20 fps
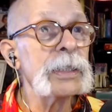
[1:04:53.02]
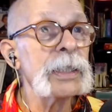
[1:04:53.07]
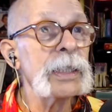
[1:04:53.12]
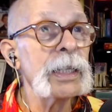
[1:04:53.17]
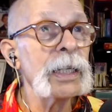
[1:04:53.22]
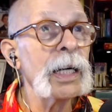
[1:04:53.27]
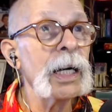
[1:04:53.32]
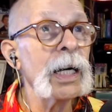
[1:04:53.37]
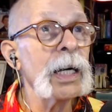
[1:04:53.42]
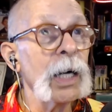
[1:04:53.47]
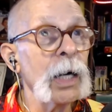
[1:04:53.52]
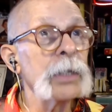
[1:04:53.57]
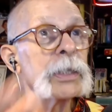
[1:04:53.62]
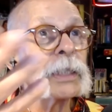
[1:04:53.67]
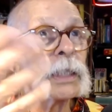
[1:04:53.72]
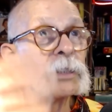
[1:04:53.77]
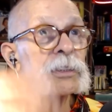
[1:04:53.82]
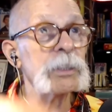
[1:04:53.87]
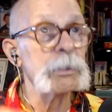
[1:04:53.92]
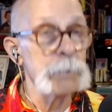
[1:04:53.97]
Like a
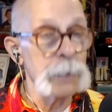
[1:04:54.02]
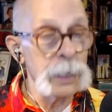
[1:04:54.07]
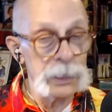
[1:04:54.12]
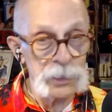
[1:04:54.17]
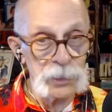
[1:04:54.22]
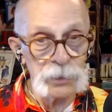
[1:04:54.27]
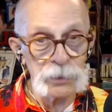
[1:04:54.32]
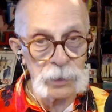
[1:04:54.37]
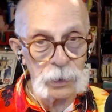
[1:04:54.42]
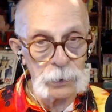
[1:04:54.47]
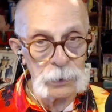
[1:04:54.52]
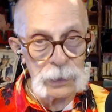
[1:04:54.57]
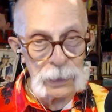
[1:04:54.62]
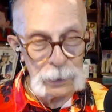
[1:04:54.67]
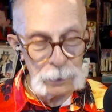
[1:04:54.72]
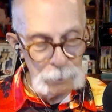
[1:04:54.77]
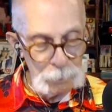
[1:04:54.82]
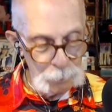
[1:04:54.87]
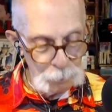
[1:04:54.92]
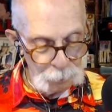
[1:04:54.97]
snapping turtle. Matches?
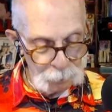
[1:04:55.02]
Okay.